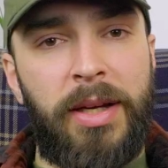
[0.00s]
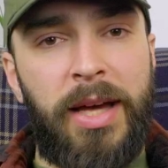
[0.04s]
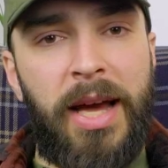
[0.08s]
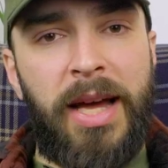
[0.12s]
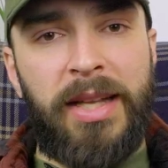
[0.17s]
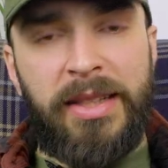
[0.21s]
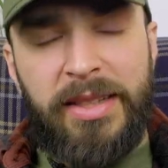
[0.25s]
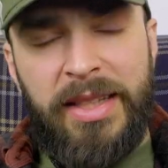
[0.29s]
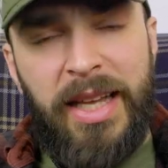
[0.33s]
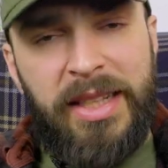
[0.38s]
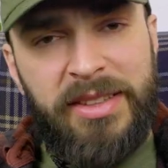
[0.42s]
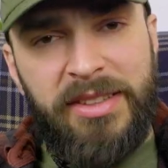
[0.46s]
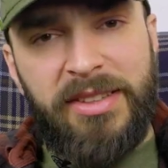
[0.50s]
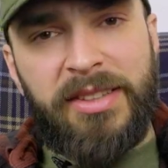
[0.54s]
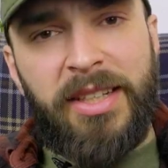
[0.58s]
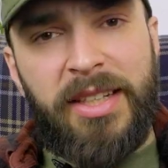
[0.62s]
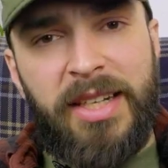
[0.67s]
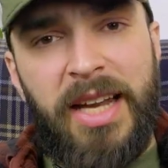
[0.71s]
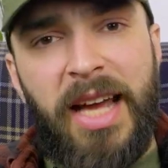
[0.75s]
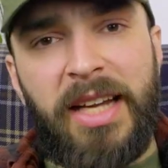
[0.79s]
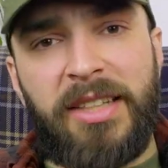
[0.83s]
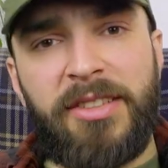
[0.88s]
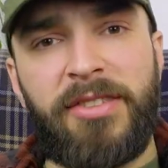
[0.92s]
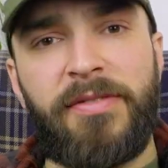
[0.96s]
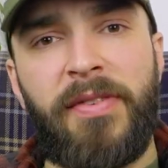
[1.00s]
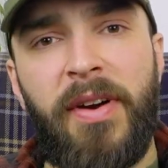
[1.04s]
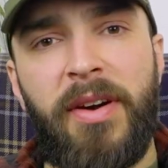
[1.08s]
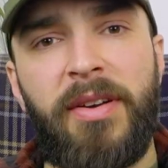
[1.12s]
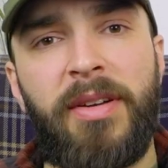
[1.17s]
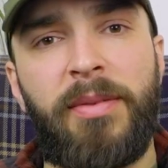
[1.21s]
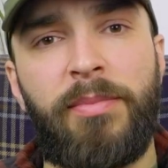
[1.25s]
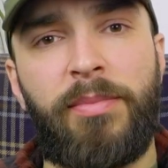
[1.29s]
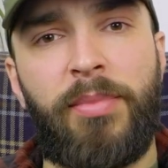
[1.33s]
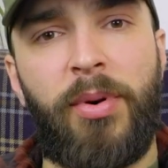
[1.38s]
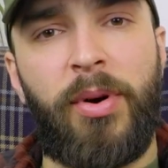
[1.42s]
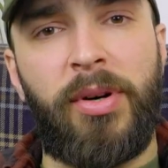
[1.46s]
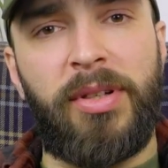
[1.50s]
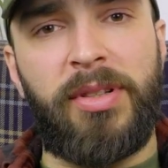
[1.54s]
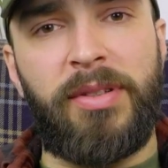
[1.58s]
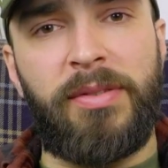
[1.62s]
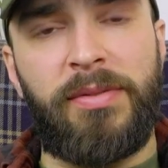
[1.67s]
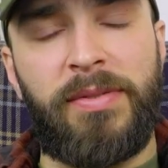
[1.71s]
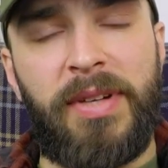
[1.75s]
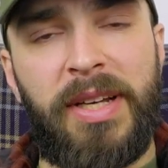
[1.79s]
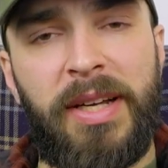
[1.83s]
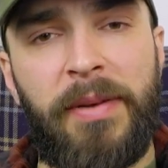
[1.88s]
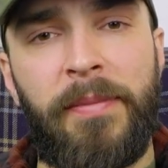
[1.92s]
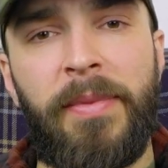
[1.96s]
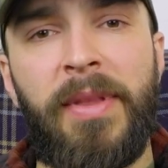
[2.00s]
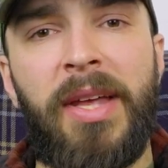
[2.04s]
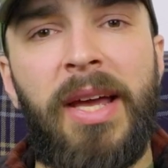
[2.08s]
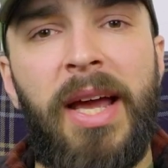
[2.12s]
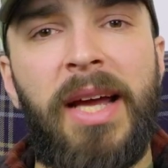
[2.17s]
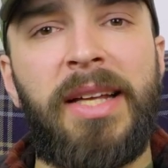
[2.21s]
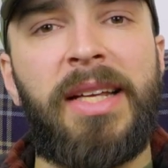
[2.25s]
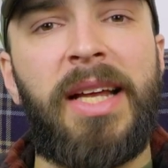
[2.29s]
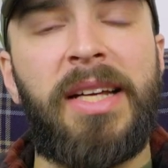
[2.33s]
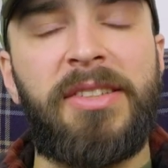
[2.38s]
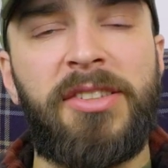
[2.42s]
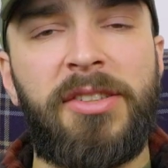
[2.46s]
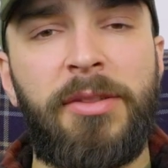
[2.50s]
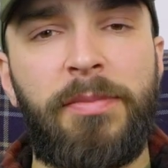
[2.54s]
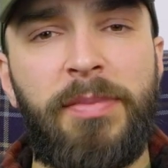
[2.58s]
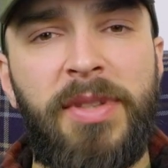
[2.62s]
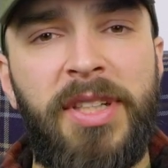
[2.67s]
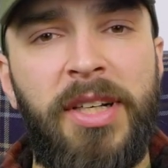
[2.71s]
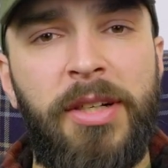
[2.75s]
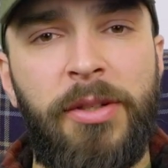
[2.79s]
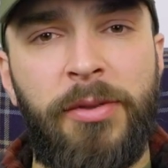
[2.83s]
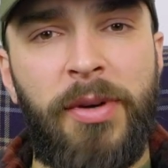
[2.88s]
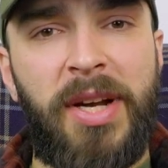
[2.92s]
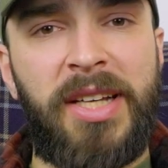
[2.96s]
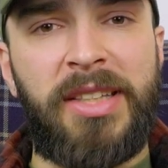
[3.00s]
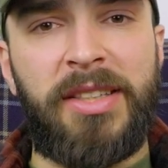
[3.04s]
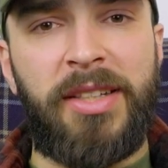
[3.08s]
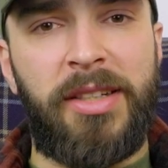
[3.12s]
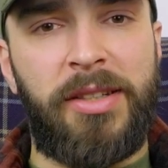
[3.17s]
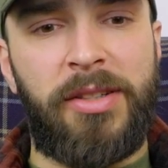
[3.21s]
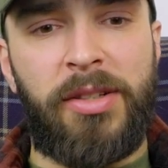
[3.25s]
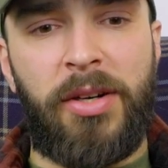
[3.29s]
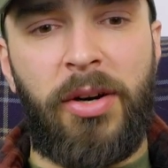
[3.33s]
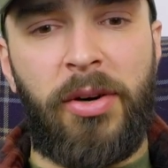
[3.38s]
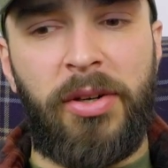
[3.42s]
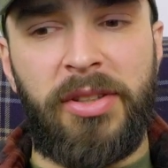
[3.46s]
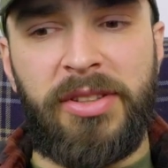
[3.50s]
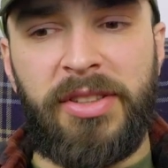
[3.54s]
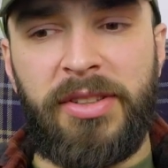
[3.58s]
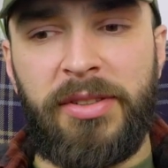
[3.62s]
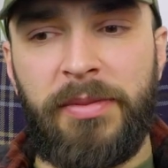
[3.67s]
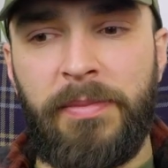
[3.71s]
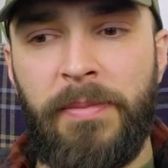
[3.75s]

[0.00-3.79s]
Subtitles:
And that's the next very important thing. It has to be a greater cause.